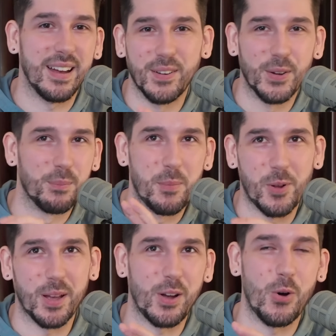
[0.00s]
I know
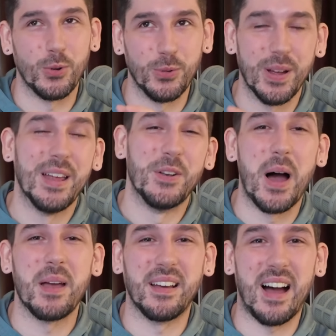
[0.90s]
people are like,
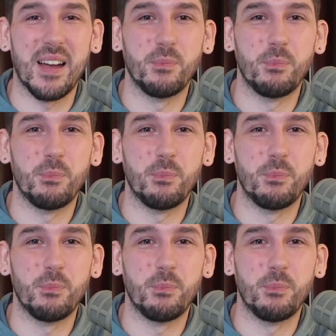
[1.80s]
I